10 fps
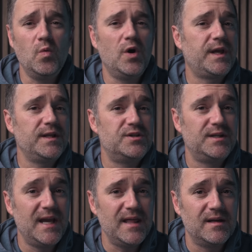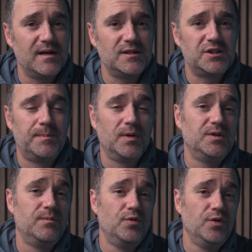working together to build
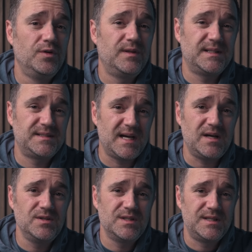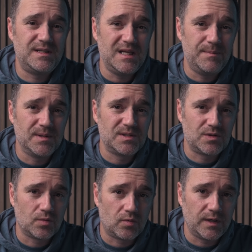a mood that tells a deeper
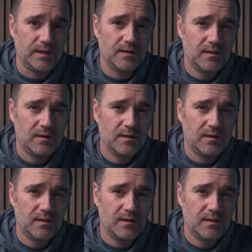story.